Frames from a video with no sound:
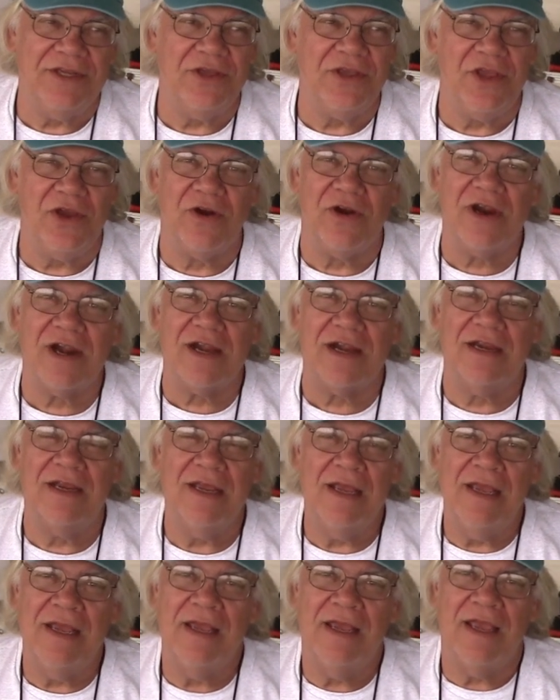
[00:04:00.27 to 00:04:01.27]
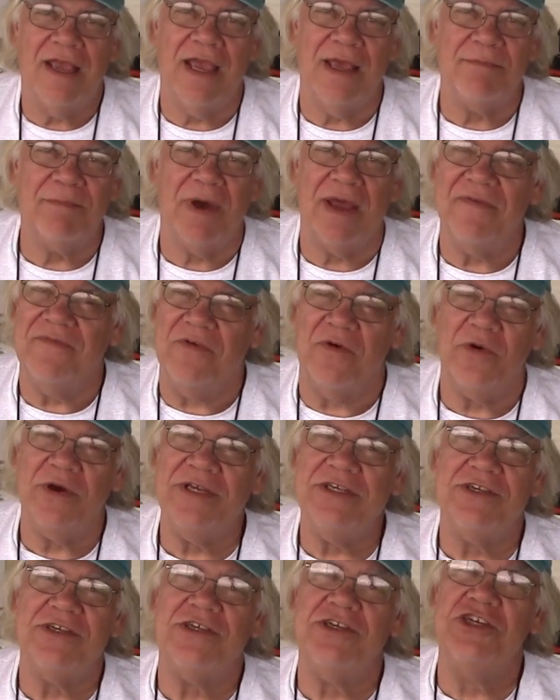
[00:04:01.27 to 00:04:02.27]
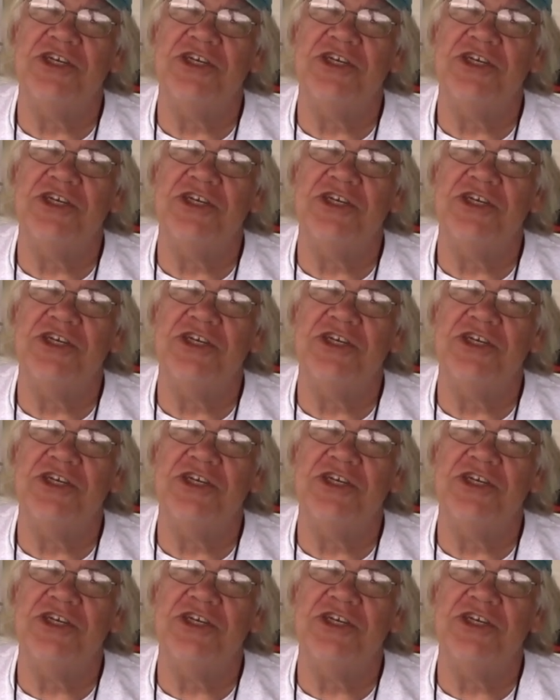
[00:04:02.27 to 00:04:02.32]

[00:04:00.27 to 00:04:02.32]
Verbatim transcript: New York, and my voice is